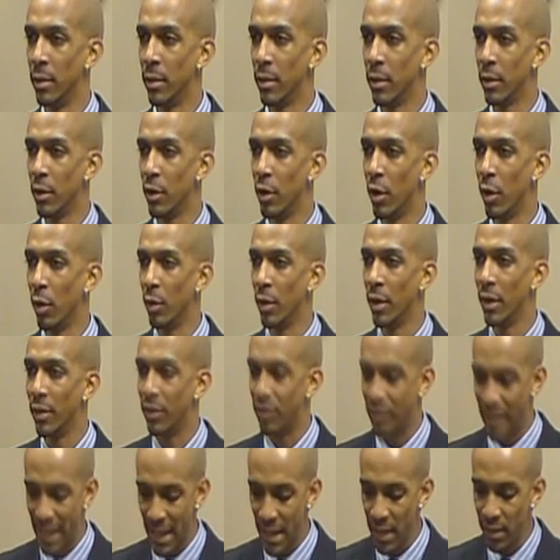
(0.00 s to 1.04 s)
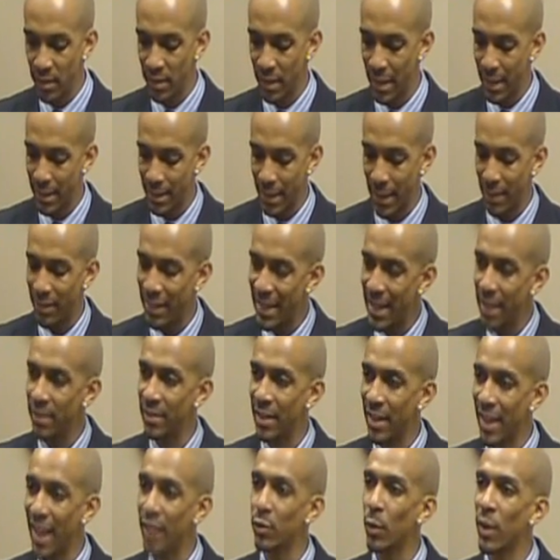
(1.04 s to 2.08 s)
You know,
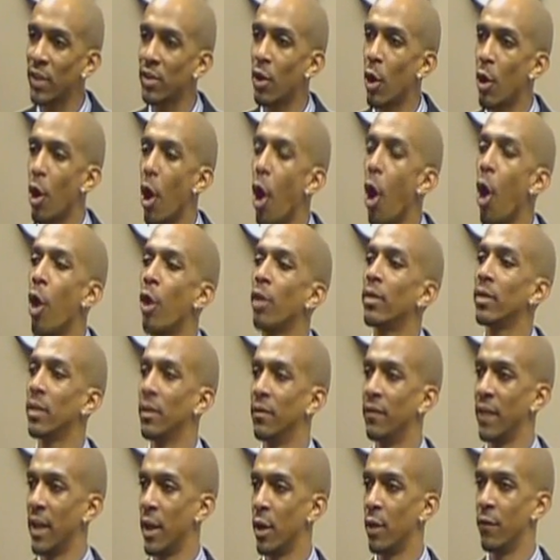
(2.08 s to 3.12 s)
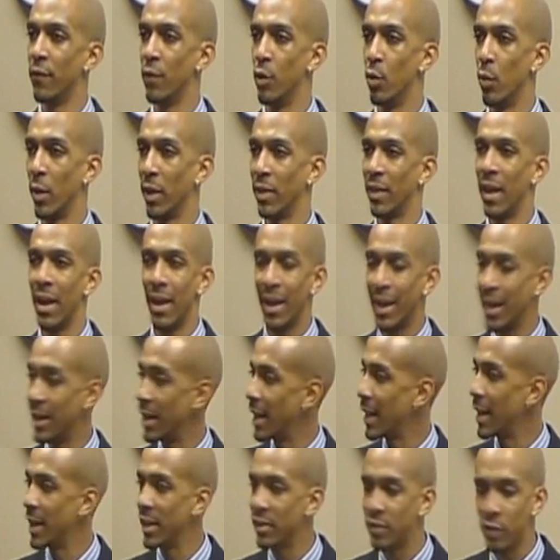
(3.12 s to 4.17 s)
that's why it's called an art of interviewing. It
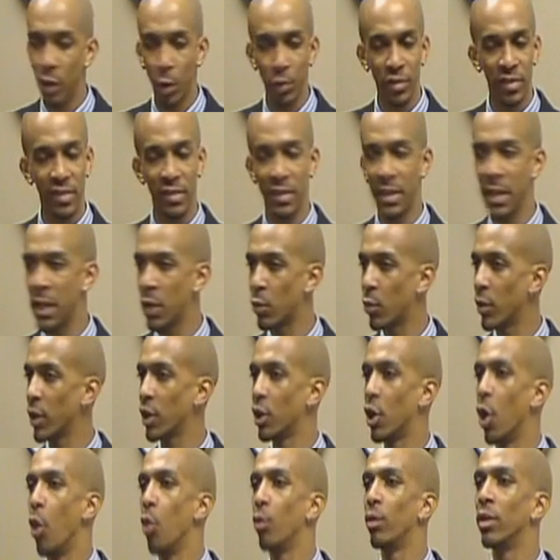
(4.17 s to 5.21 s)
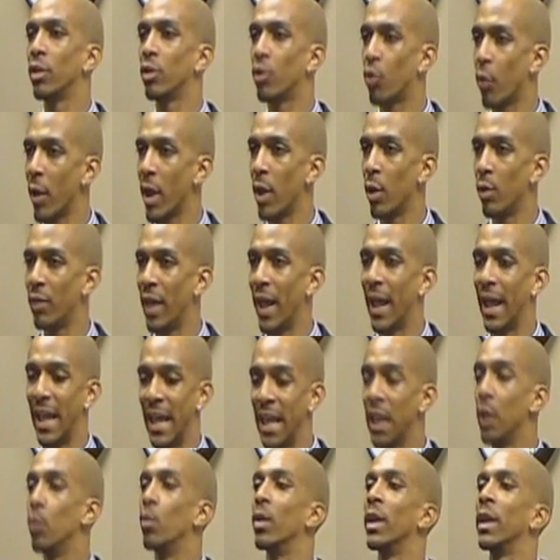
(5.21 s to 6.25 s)
is no secret golden grail that
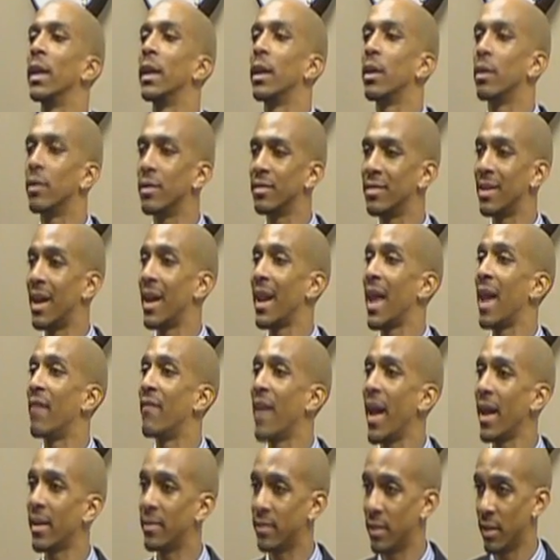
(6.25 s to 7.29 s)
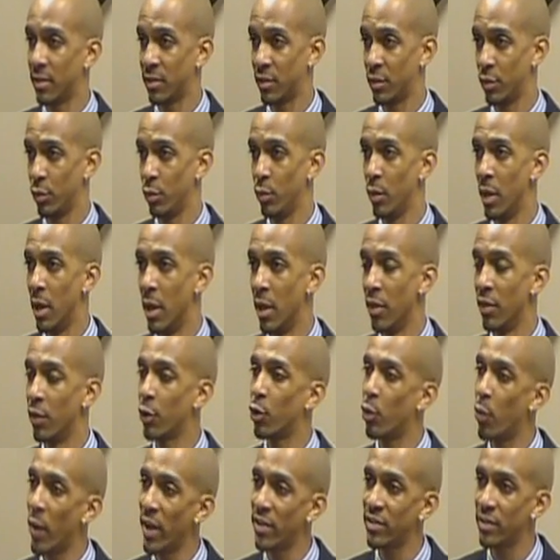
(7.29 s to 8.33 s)
anyone in here does not have access to. The
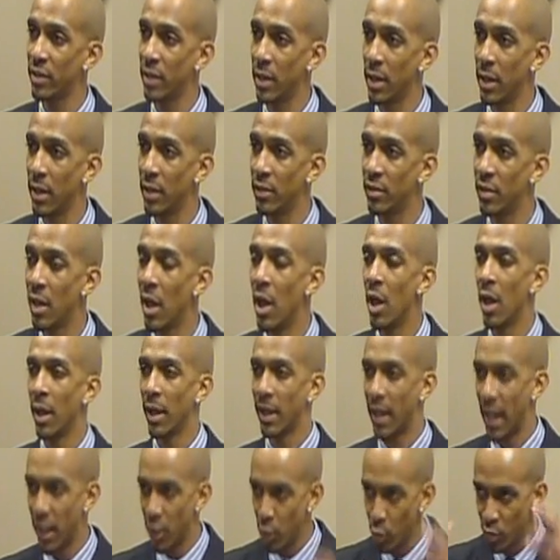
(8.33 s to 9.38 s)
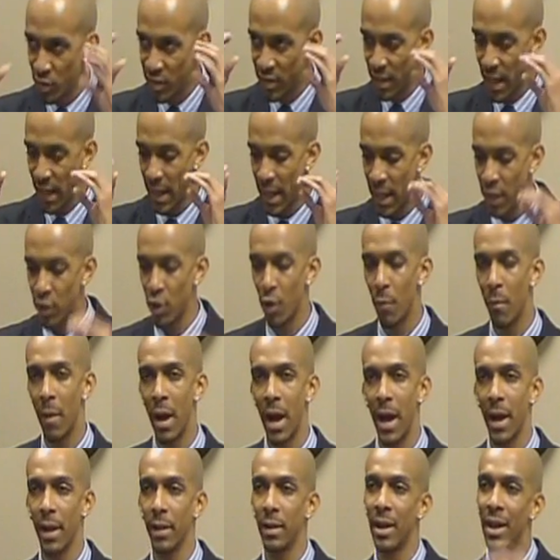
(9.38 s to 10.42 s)
question is, can you set in your
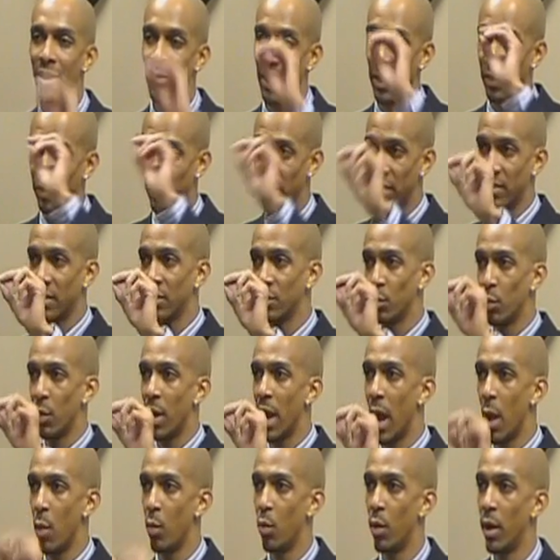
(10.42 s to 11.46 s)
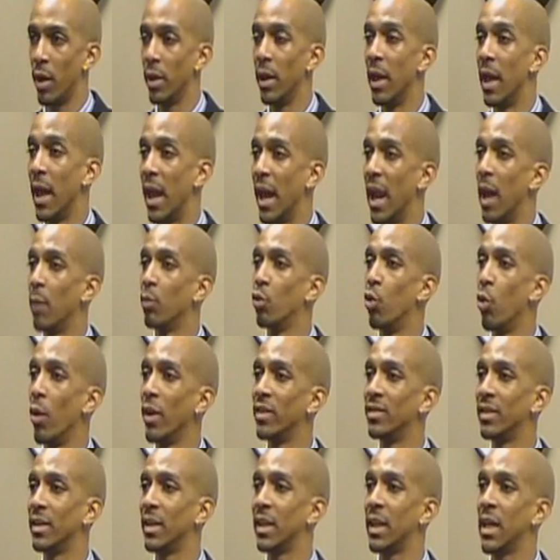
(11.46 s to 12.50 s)
mind that this is what I want and I'm going
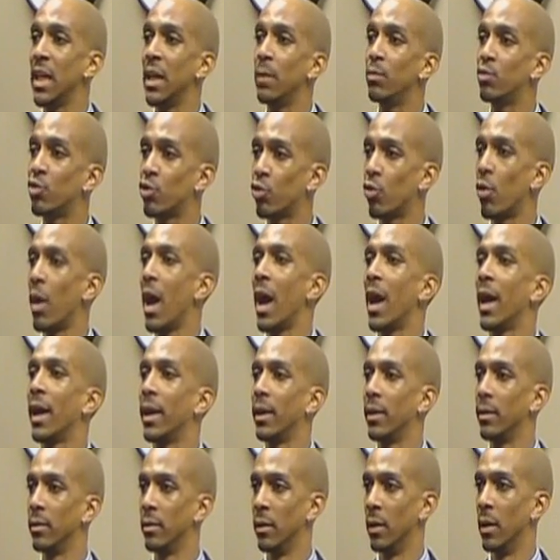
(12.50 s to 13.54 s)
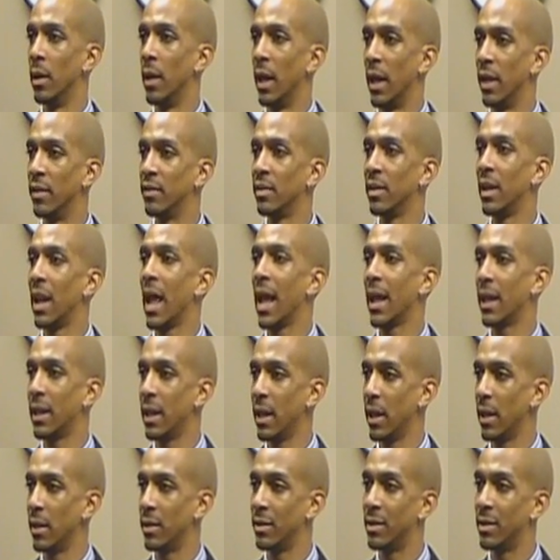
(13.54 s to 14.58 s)
to keep trying until I get it?